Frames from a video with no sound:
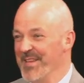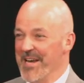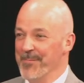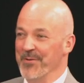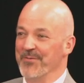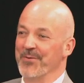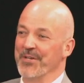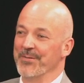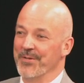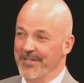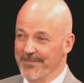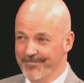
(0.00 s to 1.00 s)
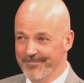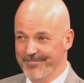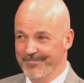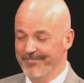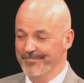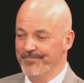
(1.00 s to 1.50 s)
in April of 2020. And then
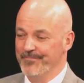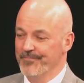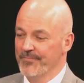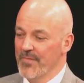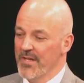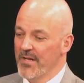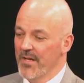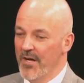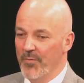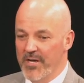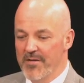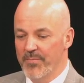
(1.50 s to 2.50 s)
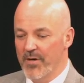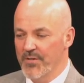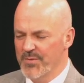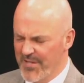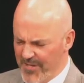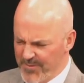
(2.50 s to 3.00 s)
falling. Uh, wedding barns.
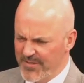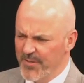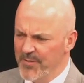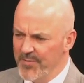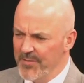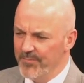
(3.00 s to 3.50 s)
We talked a little bit.